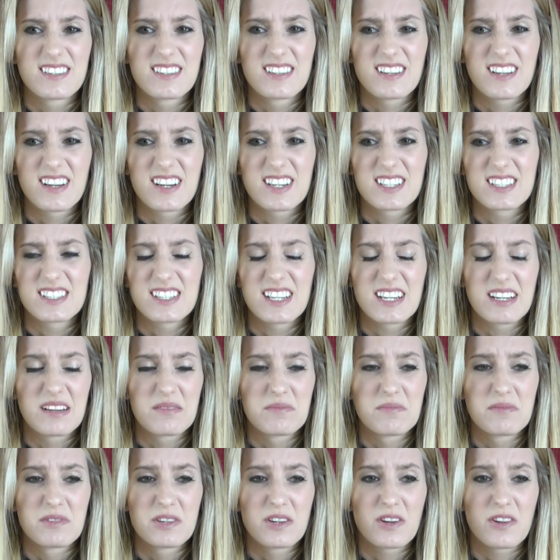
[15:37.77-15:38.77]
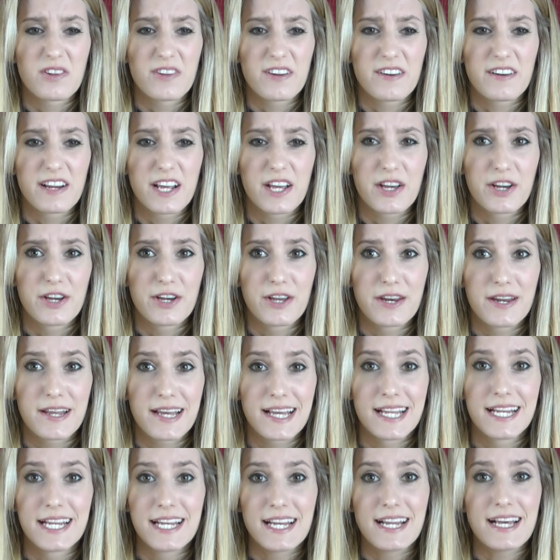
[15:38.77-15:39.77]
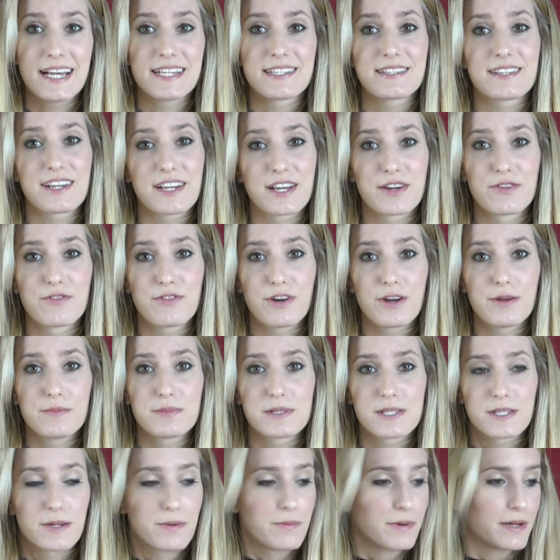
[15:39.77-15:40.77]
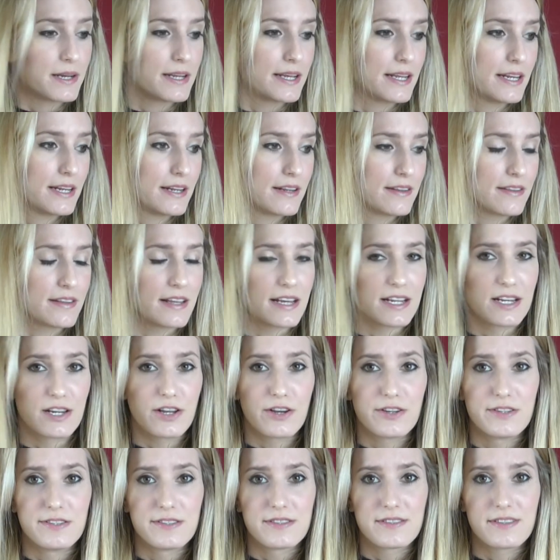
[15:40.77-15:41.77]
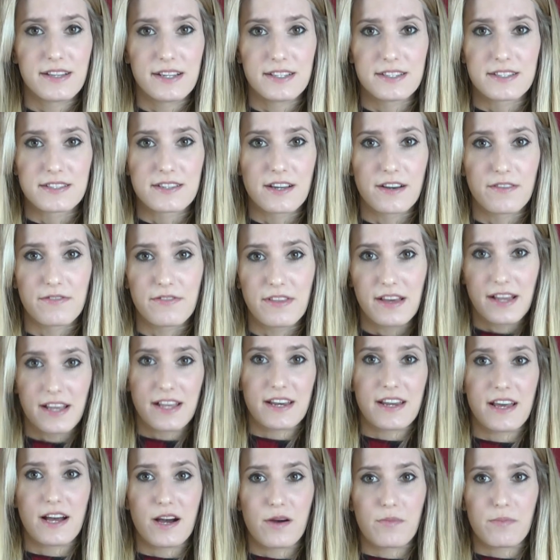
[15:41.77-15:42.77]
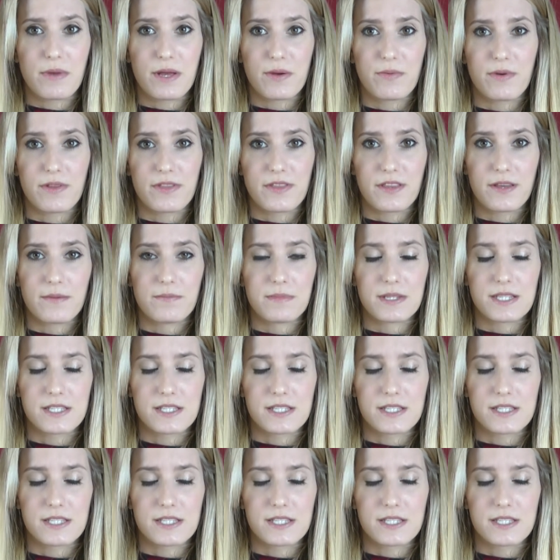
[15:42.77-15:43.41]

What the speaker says: like I said, I'm not very good unless I can rope someone in that knows their stuff that can help me with them.